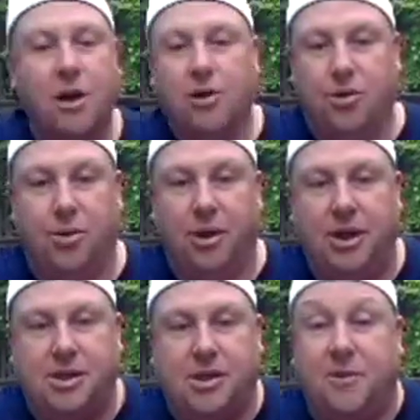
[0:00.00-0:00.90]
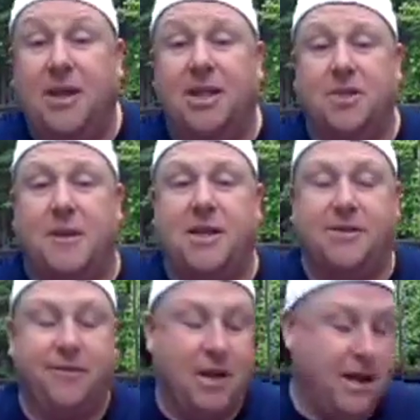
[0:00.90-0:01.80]
truly is, to me, the spice
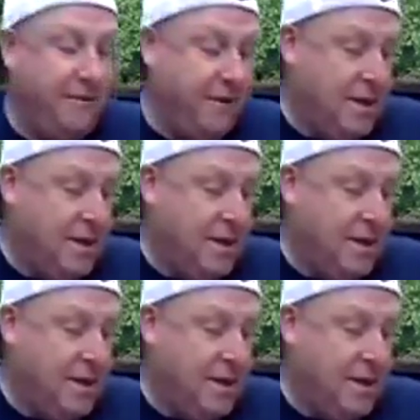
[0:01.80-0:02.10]
of life.